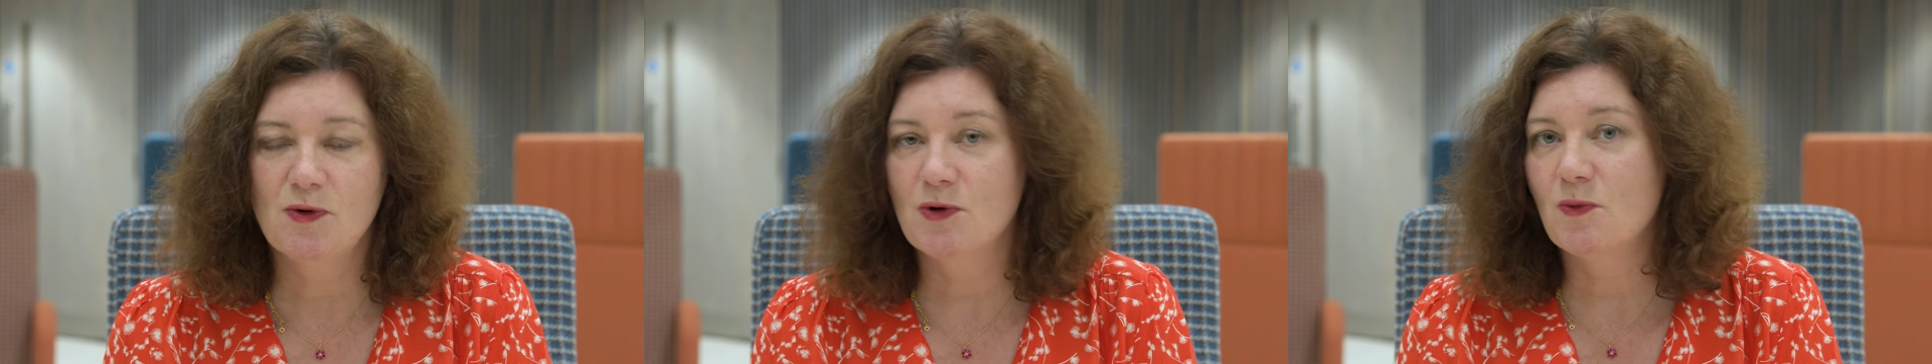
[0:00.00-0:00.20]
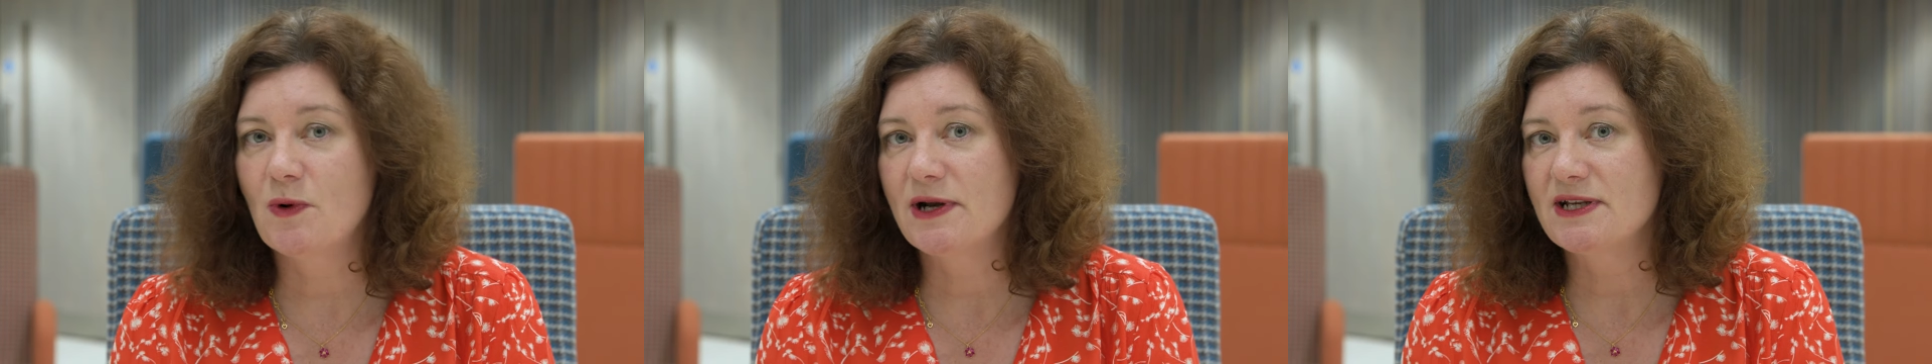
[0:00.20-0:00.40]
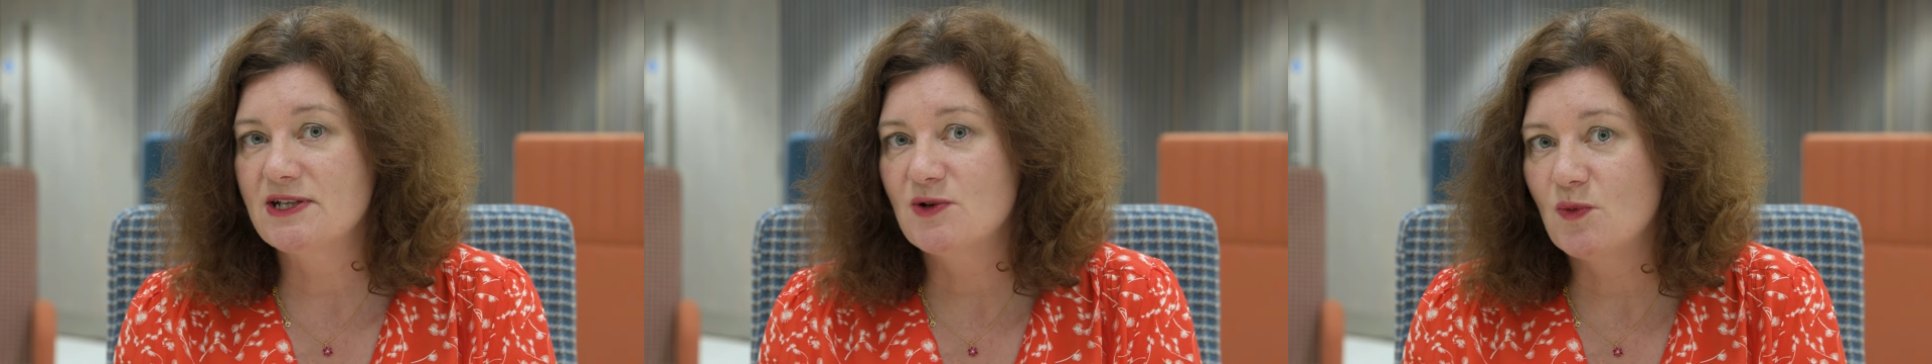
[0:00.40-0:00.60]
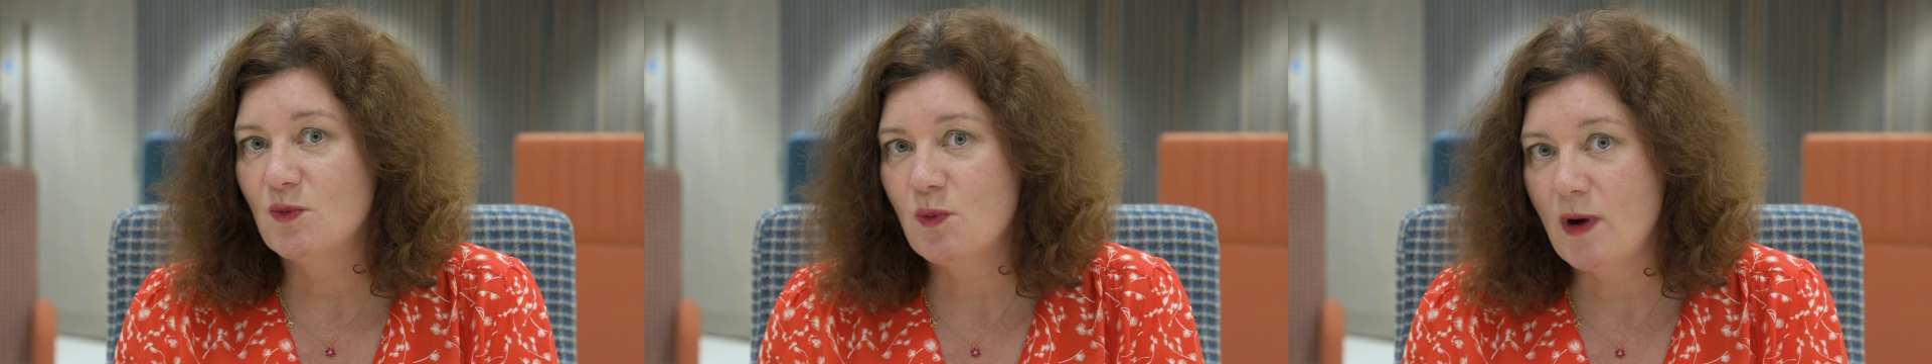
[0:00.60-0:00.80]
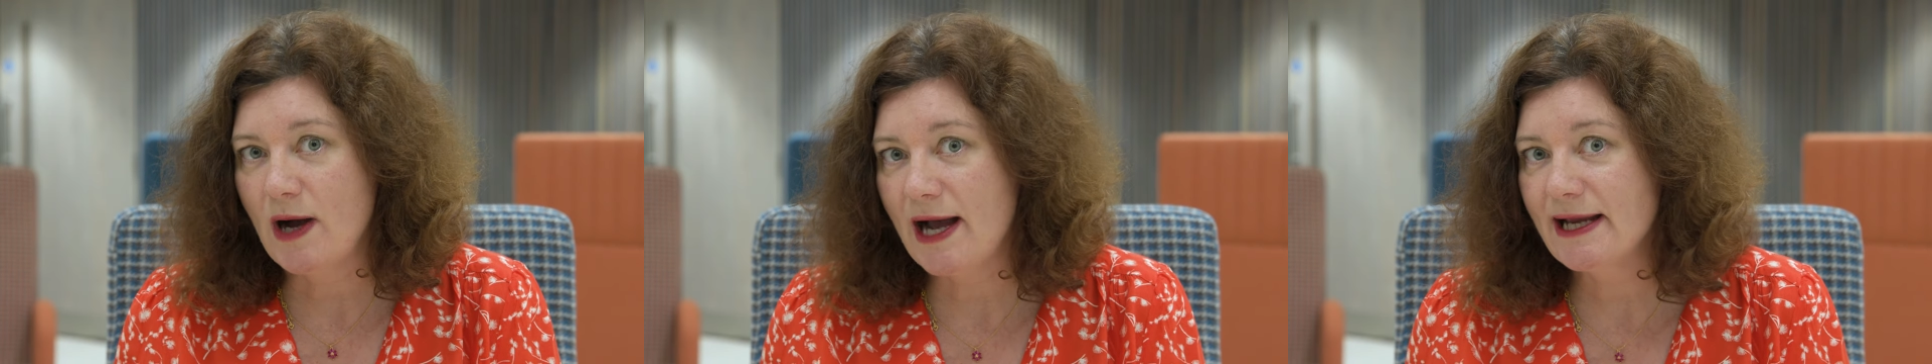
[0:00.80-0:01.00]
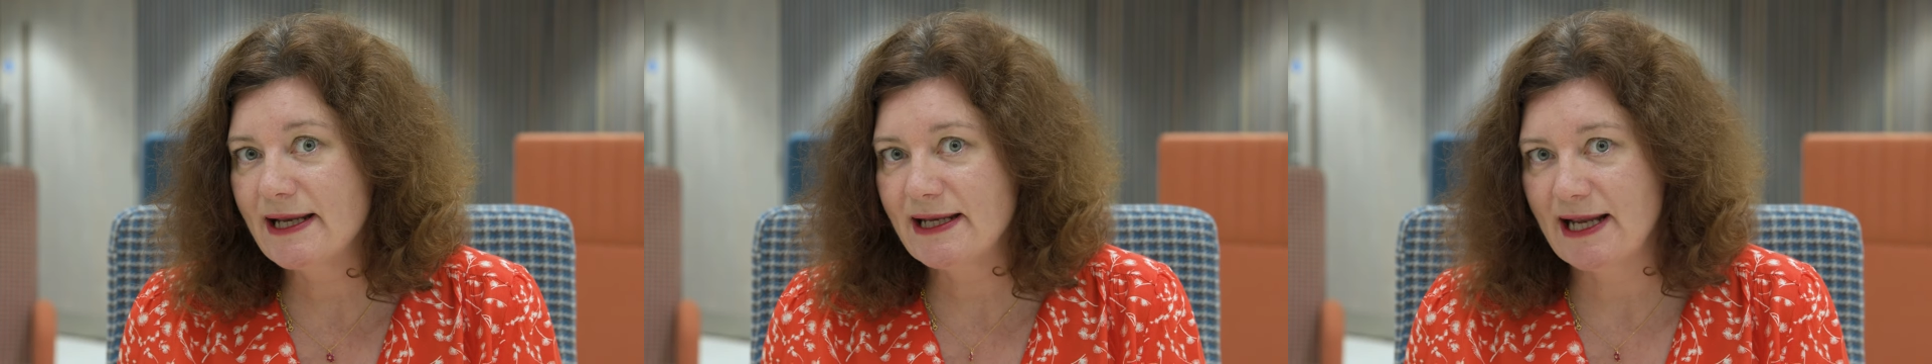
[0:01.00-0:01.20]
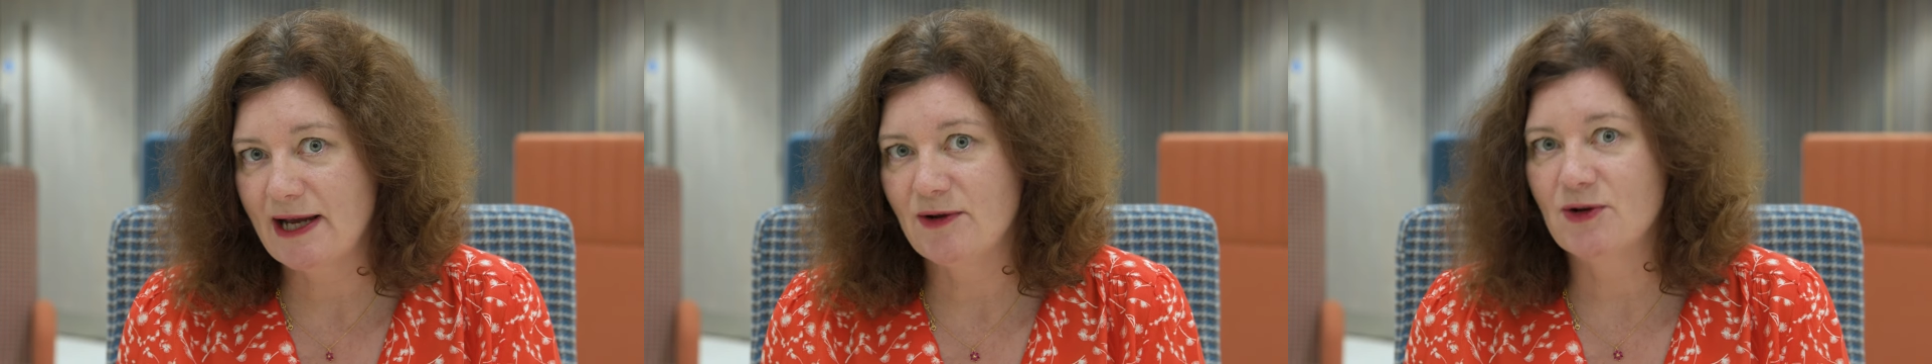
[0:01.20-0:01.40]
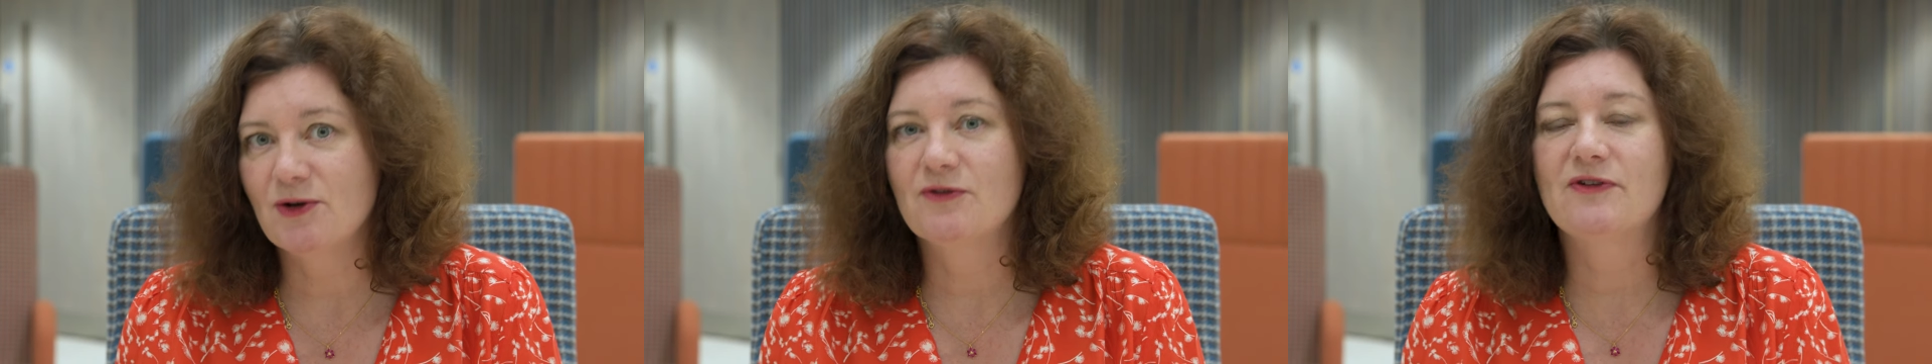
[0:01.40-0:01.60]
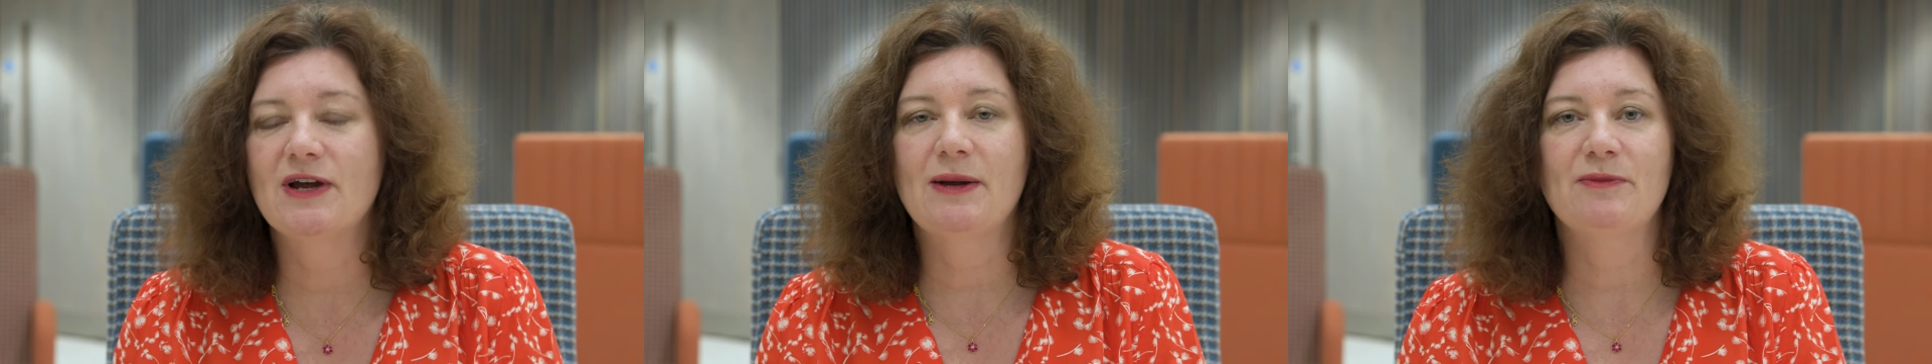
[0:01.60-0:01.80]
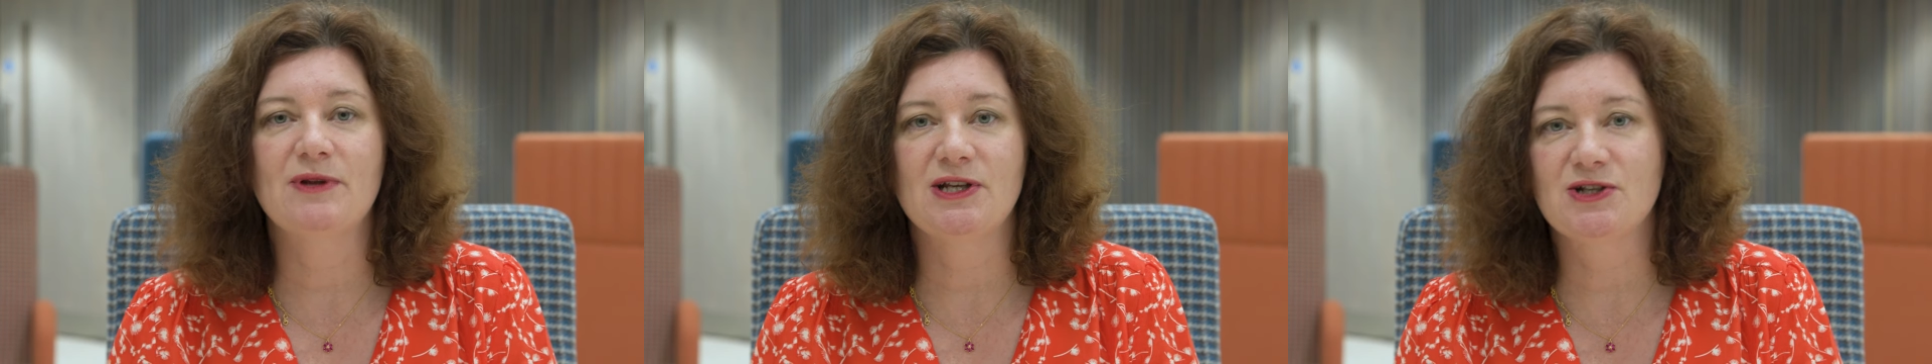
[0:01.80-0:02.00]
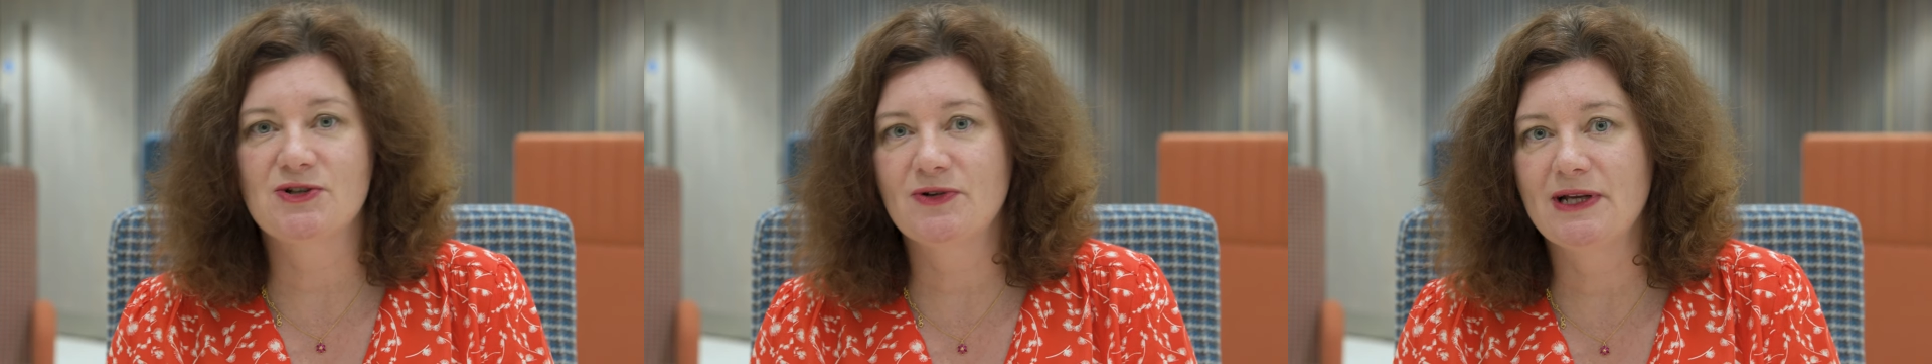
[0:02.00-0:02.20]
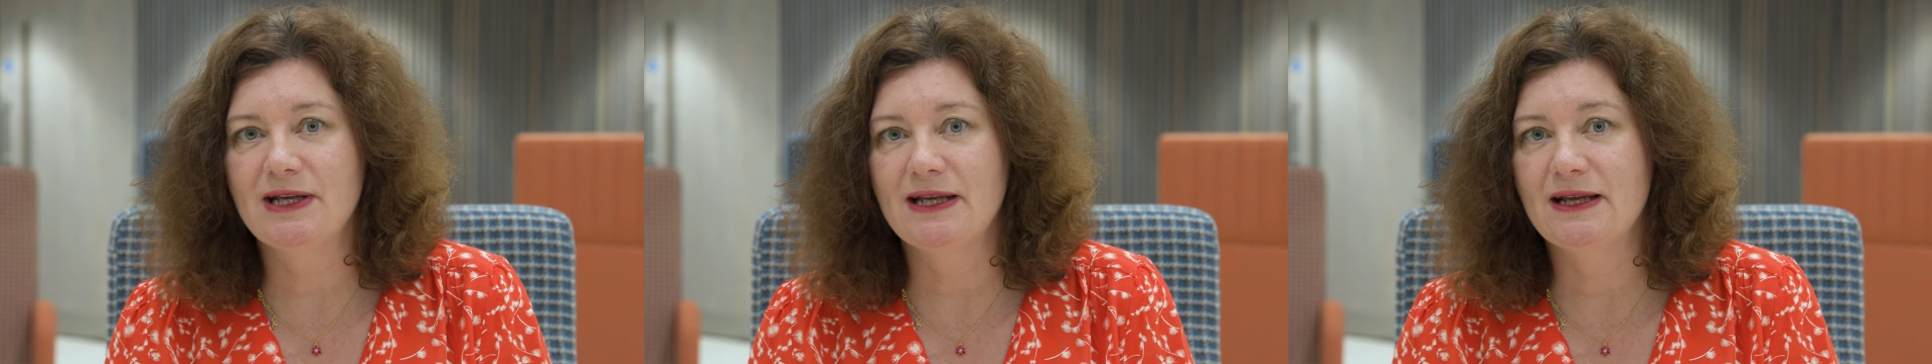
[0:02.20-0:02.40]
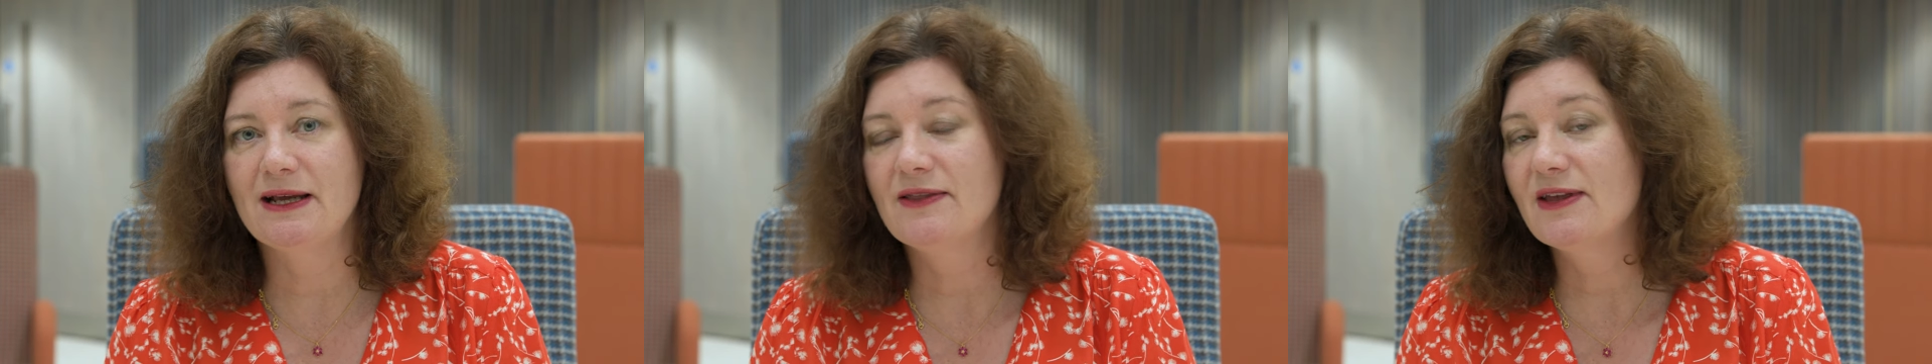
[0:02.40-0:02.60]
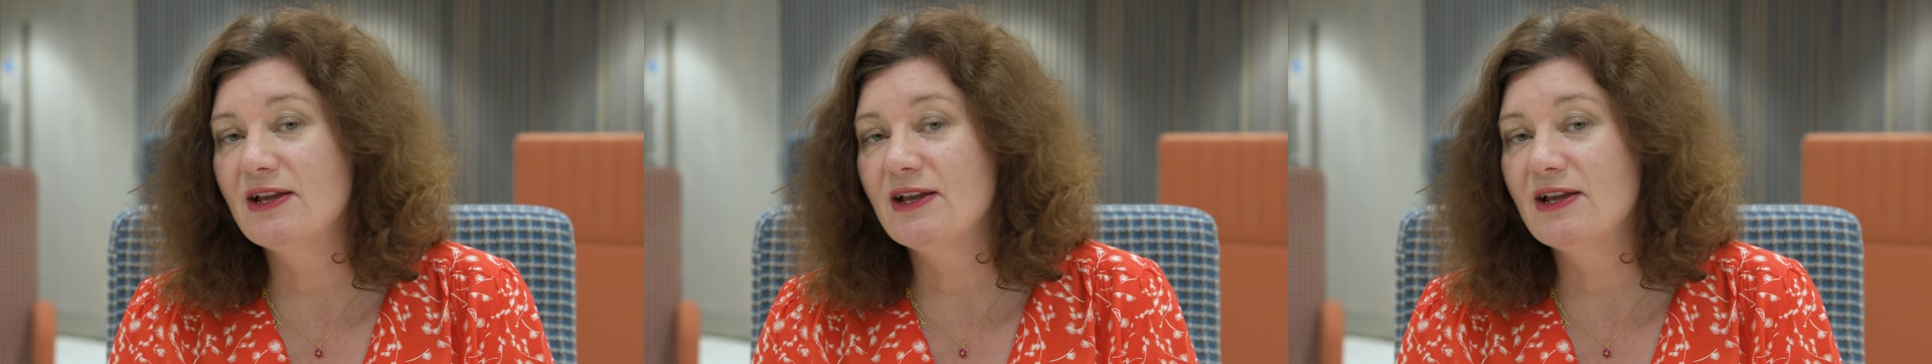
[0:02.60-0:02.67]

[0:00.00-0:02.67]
or wanting to widen out your family tree,